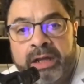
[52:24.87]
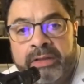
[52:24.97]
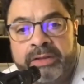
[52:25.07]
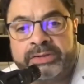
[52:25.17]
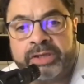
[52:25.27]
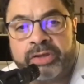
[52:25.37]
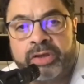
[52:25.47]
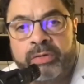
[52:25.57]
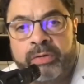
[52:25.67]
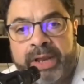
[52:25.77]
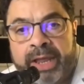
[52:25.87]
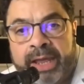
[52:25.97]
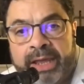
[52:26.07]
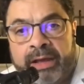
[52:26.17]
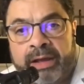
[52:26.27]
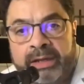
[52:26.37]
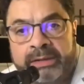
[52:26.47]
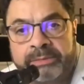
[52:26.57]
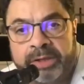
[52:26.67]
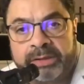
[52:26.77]
There's a Q&A
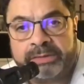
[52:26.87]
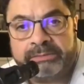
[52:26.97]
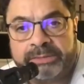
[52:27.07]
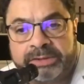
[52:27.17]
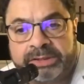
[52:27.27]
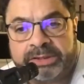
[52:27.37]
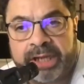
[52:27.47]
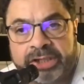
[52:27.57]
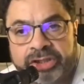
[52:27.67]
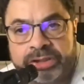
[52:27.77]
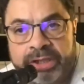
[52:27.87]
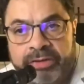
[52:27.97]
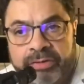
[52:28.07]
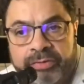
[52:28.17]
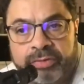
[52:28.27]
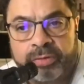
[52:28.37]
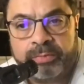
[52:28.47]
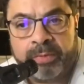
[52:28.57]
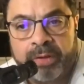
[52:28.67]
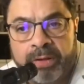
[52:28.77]
section in your
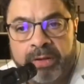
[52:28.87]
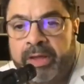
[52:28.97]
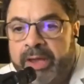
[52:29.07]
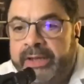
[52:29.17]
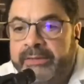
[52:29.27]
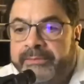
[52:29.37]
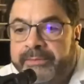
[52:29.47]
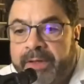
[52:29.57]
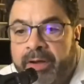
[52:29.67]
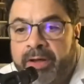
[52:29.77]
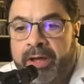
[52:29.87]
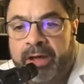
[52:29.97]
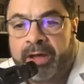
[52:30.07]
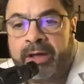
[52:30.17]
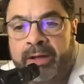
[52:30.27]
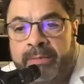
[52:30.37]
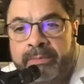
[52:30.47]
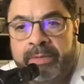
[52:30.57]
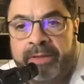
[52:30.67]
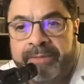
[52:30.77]
Zoom, and if
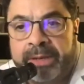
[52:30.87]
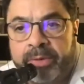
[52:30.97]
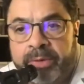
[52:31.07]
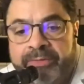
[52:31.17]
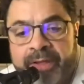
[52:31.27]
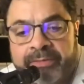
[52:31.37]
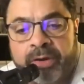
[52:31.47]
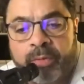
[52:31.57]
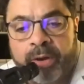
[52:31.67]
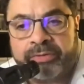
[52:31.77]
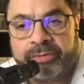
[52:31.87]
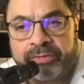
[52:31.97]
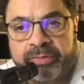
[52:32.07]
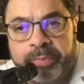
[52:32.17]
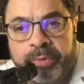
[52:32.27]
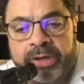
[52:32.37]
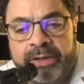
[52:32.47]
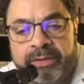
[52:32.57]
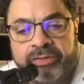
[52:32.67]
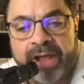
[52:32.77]
anybody wants to ask a question, just put it
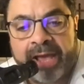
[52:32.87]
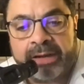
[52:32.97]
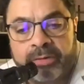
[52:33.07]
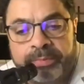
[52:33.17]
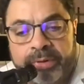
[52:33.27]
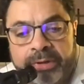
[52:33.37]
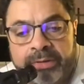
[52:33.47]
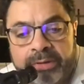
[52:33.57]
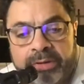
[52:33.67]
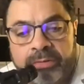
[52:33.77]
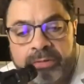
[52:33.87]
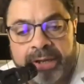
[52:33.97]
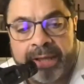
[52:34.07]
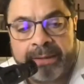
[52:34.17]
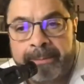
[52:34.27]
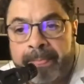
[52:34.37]
in the chat or put it in the Q&A,